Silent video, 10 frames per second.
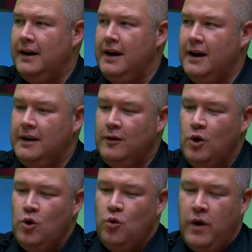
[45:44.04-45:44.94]
And
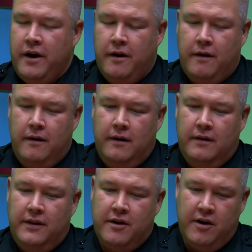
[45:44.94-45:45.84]
where
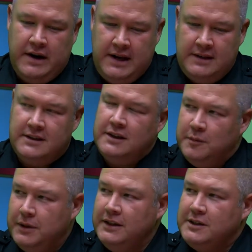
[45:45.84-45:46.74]
there are needs in the
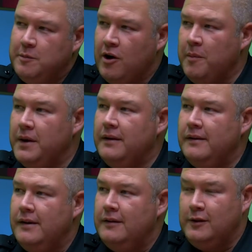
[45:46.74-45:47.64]
police department,
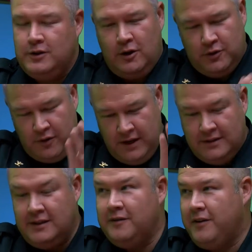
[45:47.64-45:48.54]
there's also
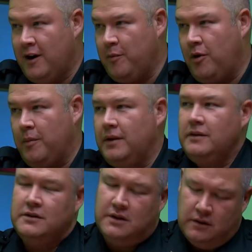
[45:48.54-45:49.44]
needs in the fire department.
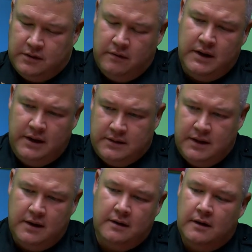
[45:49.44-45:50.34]
There's also needs
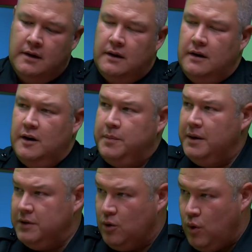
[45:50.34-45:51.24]
in
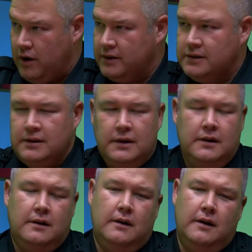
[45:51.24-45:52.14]
public works,
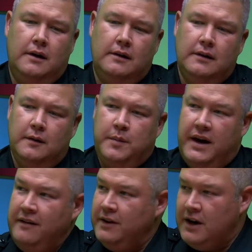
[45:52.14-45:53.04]

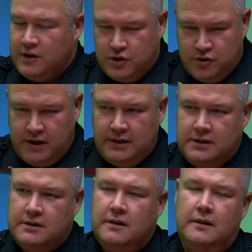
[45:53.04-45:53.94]
paving our
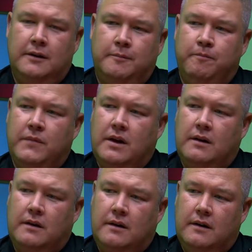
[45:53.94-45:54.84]
streets.
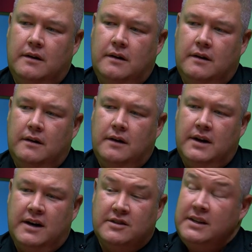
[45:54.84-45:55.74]

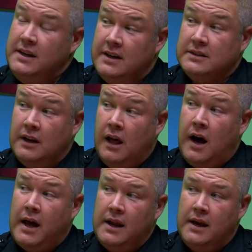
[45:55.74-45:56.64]
And our city does a
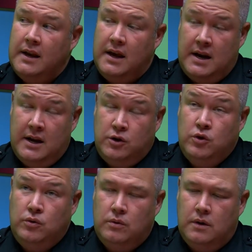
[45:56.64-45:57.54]
lot, and I do